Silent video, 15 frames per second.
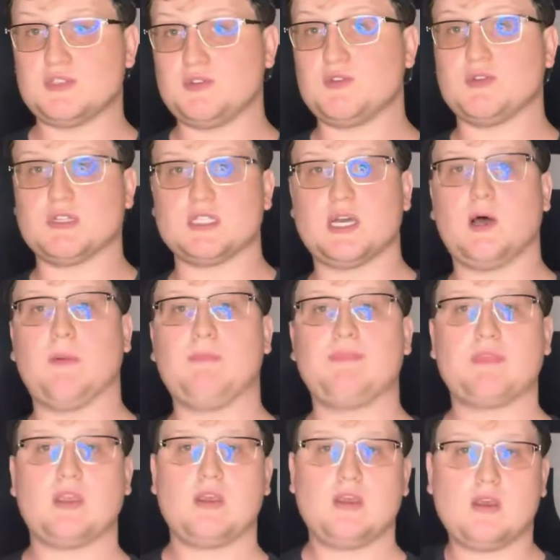you can tell.
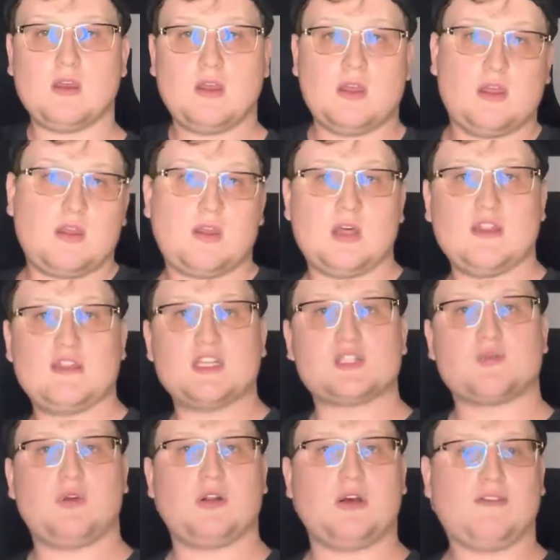Now this
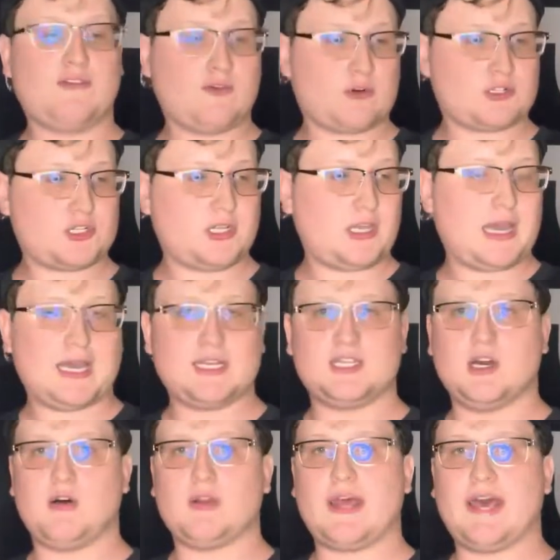one, unfortunately, I
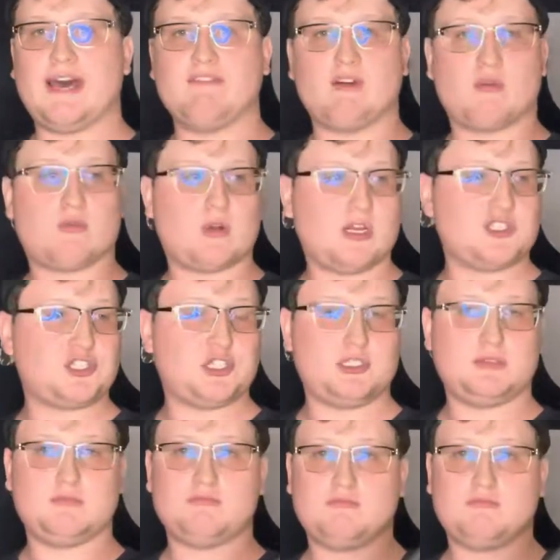don't have a Russian